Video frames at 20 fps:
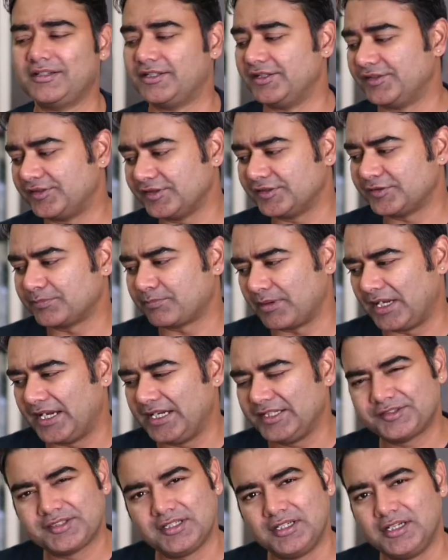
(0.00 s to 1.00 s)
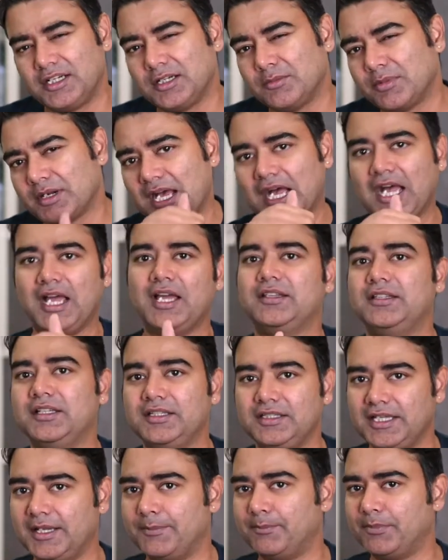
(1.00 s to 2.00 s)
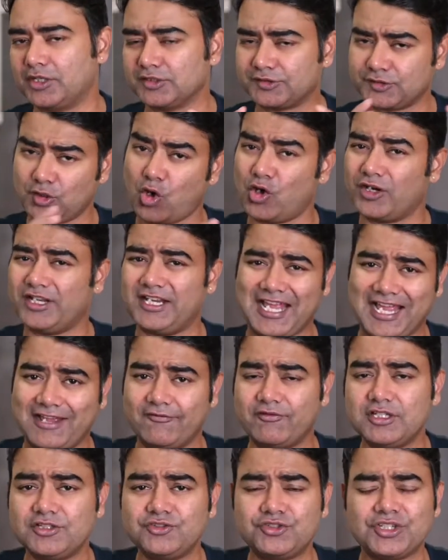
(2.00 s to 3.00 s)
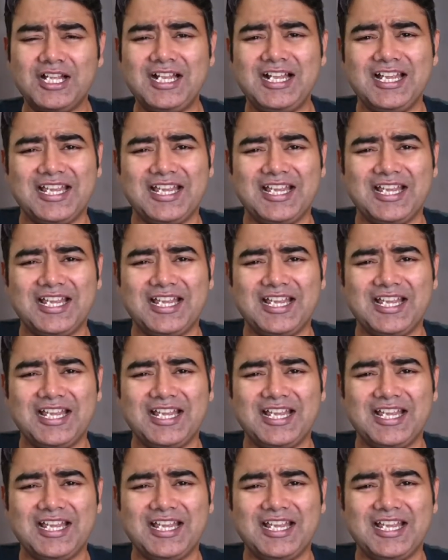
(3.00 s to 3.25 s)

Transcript: this is priced a little bit higher than them, because on an average,